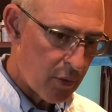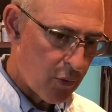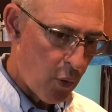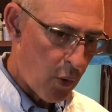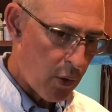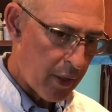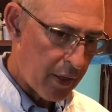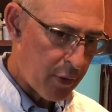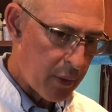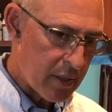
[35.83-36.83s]
for like
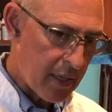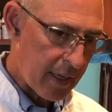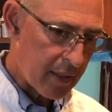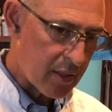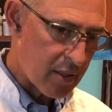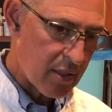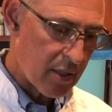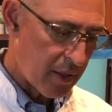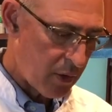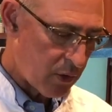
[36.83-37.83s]
3 seconds.
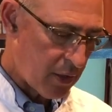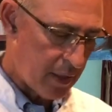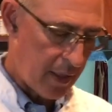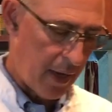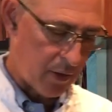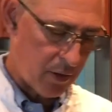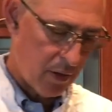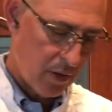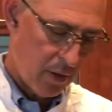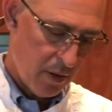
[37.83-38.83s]
Then you take it
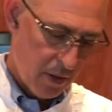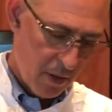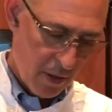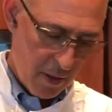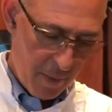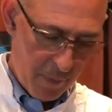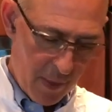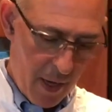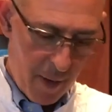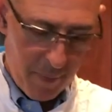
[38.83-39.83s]

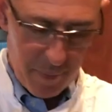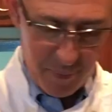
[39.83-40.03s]
out.